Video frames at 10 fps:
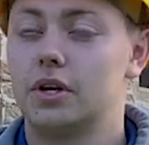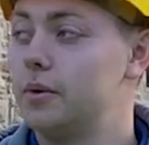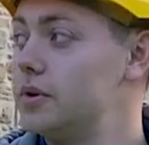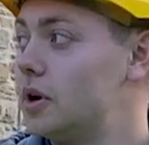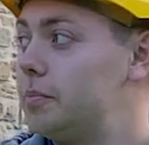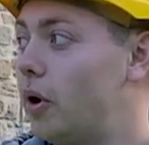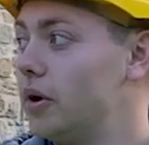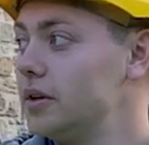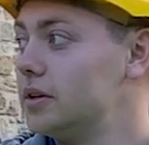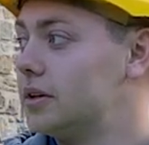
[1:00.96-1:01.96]
when you're
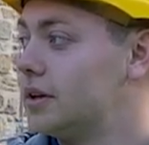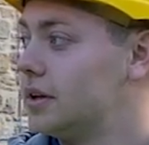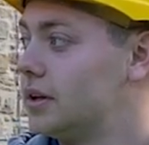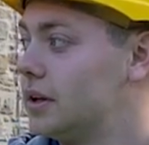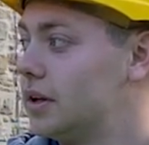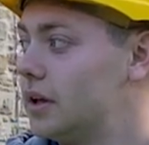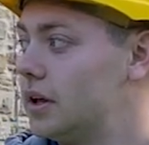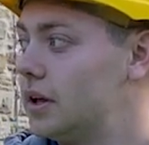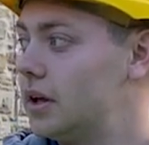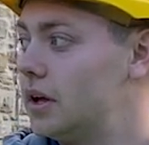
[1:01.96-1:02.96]
pointing,
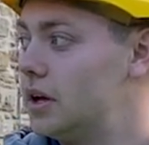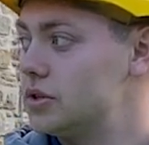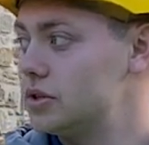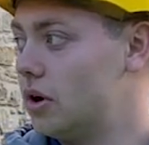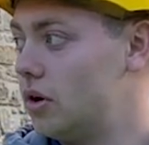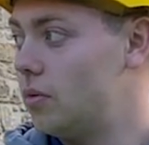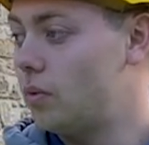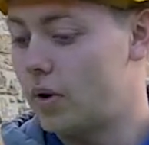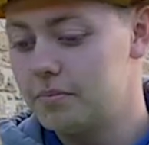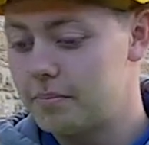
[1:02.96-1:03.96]
it's not
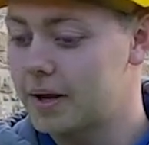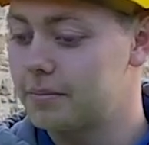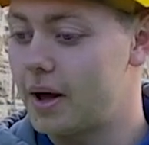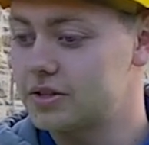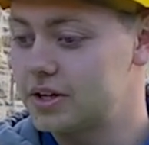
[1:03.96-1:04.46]
one big mix.